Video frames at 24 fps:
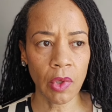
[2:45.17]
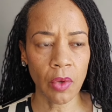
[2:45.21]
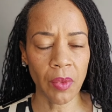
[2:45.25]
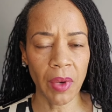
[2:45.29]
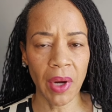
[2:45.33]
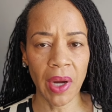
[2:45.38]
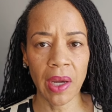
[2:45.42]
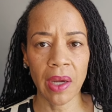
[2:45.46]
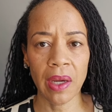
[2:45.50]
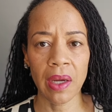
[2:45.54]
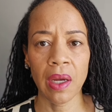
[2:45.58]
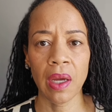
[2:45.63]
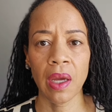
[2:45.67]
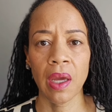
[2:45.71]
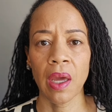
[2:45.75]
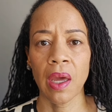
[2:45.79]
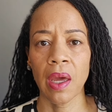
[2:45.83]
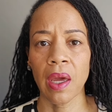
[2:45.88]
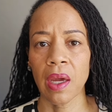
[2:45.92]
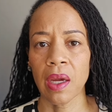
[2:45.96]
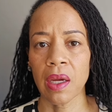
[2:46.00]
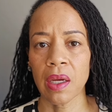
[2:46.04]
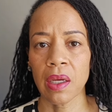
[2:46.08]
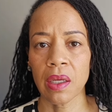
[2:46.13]
right?
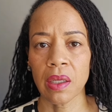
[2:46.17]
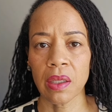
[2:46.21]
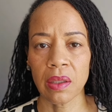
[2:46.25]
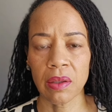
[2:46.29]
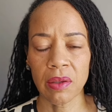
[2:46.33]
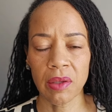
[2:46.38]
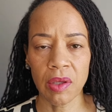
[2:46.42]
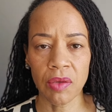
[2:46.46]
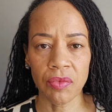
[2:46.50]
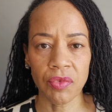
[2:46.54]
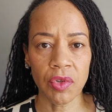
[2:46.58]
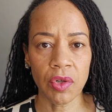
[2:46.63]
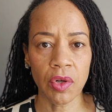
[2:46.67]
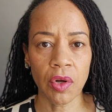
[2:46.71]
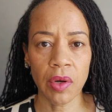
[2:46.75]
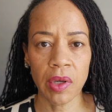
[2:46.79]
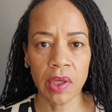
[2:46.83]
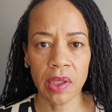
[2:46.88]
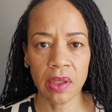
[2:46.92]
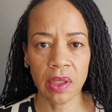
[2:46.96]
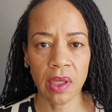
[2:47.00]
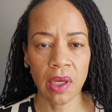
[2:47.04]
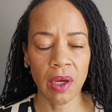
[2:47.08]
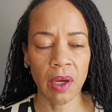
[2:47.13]
If you know
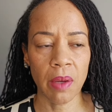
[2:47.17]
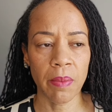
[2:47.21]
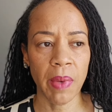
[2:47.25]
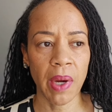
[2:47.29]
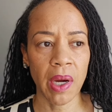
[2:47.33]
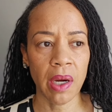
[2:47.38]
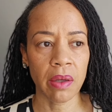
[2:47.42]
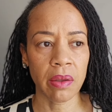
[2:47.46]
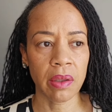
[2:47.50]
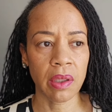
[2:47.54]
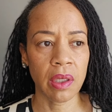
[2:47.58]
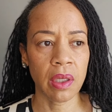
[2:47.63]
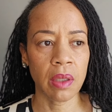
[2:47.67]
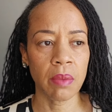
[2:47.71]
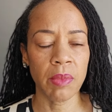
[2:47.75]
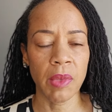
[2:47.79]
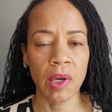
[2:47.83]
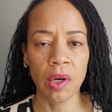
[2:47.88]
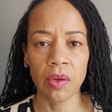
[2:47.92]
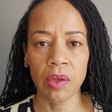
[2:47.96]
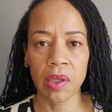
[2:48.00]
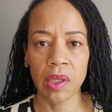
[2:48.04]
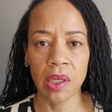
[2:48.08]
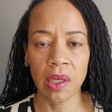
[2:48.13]
anything about
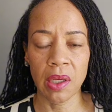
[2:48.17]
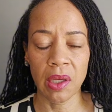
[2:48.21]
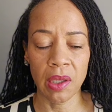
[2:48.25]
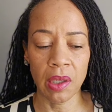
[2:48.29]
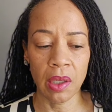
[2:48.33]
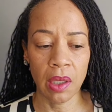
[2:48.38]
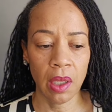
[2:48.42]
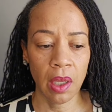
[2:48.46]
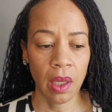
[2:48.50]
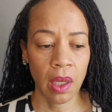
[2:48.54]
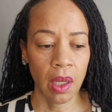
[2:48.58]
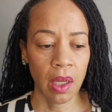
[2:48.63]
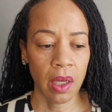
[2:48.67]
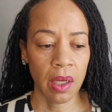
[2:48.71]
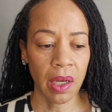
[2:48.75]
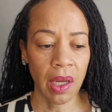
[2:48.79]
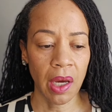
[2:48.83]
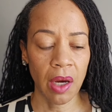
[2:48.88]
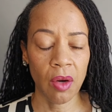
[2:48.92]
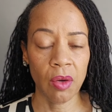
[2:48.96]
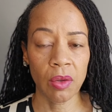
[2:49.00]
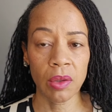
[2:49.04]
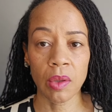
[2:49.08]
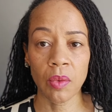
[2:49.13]
chemo, it
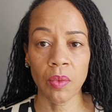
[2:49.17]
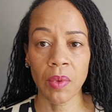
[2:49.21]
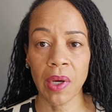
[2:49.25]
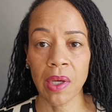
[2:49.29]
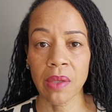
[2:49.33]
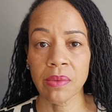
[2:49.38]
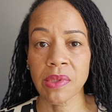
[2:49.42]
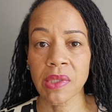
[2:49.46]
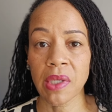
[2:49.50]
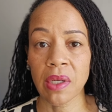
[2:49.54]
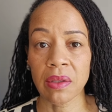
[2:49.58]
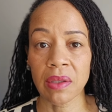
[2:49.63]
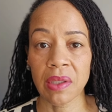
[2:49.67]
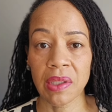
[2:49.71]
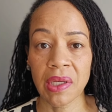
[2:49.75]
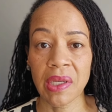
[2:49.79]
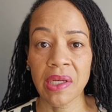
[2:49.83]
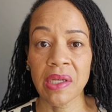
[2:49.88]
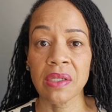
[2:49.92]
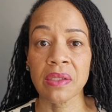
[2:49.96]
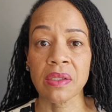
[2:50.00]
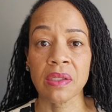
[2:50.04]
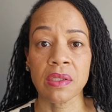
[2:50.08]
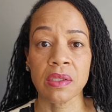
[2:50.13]
not only wipes out the
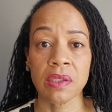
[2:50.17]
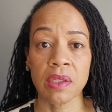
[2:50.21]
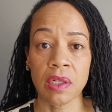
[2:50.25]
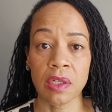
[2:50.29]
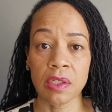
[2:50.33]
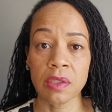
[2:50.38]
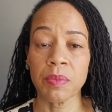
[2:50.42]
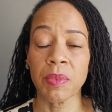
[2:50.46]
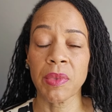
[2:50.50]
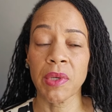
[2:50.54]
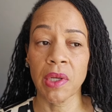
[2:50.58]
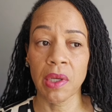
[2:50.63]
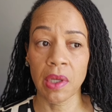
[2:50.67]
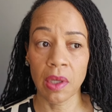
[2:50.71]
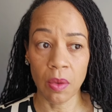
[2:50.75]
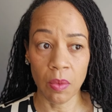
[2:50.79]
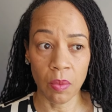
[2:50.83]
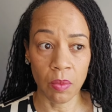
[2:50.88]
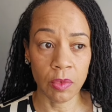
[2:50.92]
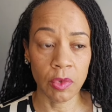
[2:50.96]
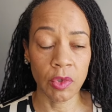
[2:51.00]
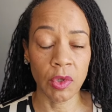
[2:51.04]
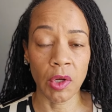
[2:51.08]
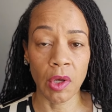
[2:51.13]
cancer cells, but it
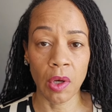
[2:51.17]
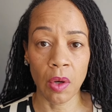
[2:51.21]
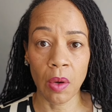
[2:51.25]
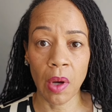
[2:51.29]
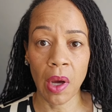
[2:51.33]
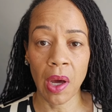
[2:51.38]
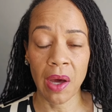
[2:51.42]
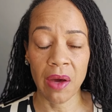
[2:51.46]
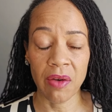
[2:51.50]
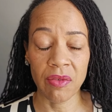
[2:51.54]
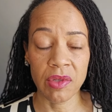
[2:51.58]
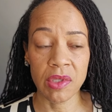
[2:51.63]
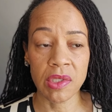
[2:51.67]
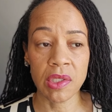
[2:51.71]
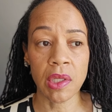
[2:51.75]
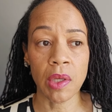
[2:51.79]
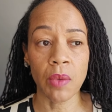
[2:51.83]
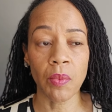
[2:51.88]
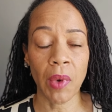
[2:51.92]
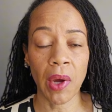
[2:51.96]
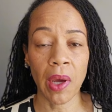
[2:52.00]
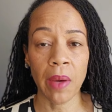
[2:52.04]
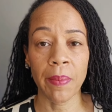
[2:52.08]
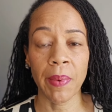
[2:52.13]
can,
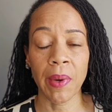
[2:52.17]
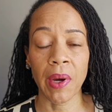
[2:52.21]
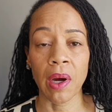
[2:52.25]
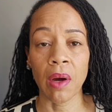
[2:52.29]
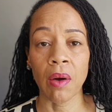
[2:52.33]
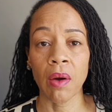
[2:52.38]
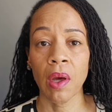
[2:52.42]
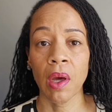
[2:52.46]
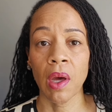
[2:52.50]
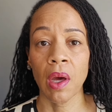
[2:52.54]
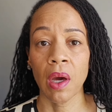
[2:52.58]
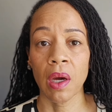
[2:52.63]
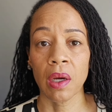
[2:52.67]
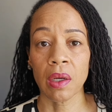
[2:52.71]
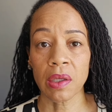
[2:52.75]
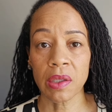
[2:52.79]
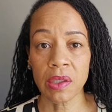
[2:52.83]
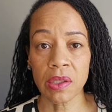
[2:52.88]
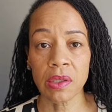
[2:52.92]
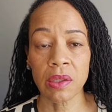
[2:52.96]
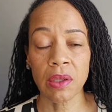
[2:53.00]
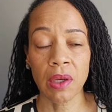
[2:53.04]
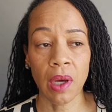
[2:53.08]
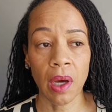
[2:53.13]
obviously wipe out
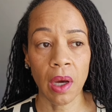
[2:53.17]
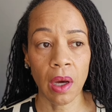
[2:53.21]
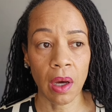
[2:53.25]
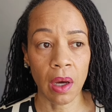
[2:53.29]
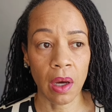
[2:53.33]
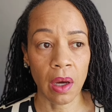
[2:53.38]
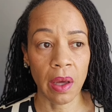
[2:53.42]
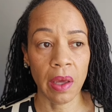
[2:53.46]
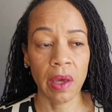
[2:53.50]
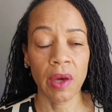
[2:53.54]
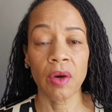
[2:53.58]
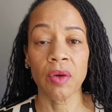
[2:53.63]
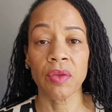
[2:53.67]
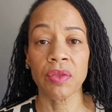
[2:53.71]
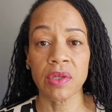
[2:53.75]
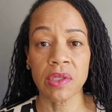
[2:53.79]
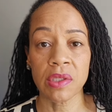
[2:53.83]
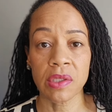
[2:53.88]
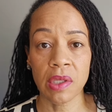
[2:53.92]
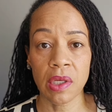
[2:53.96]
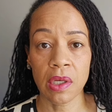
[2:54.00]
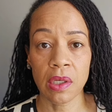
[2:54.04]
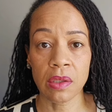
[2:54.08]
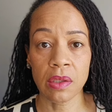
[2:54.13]
good,
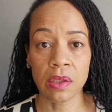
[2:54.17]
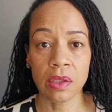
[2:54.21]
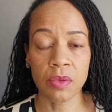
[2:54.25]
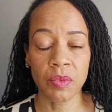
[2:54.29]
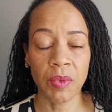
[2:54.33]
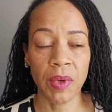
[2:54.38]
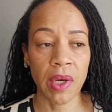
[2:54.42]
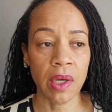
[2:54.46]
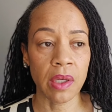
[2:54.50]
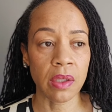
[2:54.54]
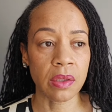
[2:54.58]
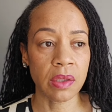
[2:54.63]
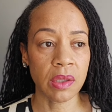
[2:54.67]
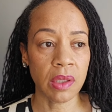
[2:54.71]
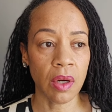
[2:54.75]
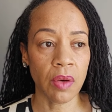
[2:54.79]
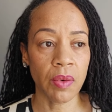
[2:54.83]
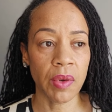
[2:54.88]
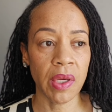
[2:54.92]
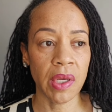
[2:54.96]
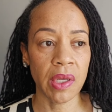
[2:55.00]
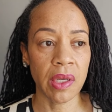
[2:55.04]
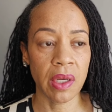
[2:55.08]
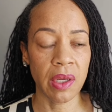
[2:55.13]
healthy cells as well.
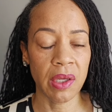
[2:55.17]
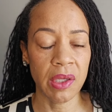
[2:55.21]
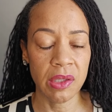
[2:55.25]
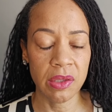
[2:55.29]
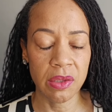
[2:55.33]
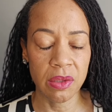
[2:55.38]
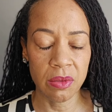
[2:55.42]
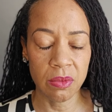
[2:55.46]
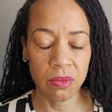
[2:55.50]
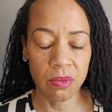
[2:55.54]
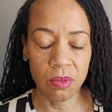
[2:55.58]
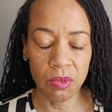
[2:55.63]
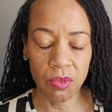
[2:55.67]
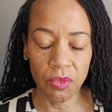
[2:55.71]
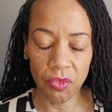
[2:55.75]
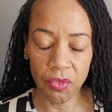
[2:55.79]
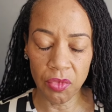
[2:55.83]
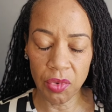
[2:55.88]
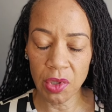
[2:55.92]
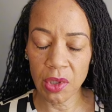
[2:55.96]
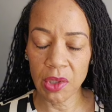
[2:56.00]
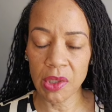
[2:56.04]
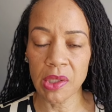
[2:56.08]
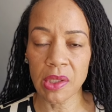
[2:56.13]
So it
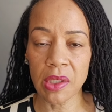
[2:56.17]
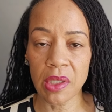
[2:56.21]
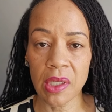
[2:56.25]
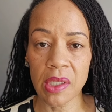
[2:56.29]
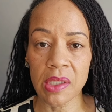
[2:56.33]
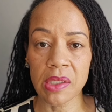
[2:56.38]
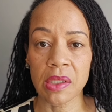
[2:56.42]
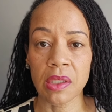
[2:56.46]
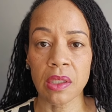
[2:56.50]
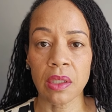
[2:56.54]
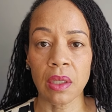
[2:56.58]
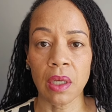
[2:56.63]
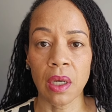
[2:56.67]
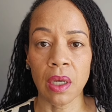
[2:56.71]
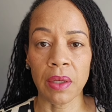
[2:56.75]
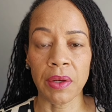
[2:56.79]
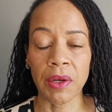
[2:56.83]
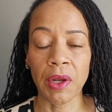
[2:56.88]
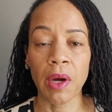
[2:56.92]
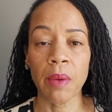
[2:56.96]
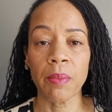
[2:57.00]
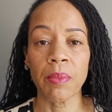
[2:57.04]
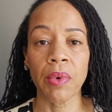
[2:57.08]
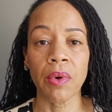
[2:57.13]
really does a
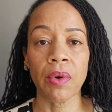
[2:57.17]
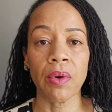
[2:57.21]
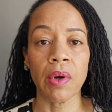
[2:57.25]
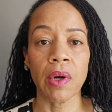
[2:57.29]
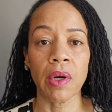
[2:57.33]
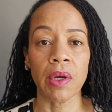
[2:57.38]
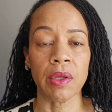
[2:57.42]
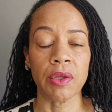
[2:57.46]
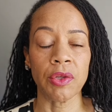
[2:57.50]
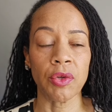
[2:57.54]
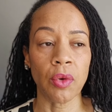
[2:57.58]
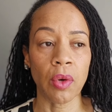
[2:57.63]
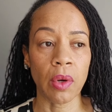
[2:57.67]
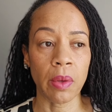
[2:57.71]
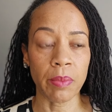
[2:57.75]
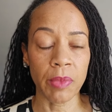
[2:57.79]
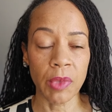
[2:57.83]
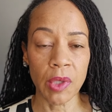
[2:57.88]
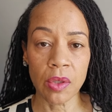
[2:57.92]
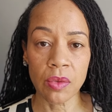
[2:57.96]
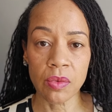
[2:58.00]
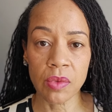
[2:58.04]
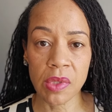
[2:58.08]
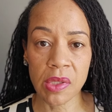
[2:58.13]
number on your
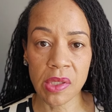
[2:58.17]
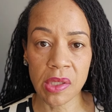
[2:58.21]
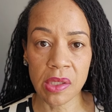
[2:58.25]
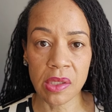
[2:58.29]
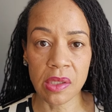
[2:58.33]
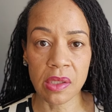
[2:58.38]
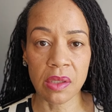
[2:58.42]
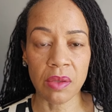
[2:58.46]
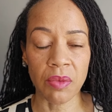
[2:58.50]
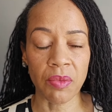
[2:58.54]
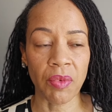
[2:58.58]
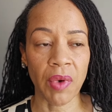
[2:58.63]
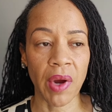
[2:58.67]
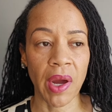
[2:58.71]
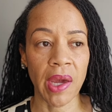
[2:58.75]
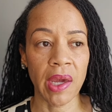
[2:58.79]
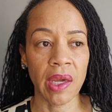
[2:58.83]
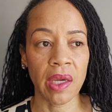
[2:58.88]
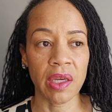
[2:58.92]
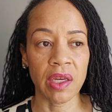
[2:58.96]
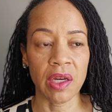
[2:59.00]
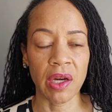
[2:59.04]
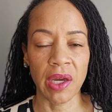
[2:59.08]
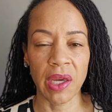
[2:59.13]
immune system,
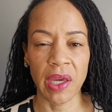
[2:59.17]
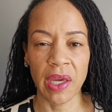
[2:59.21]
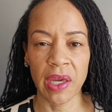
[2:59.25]
right? Your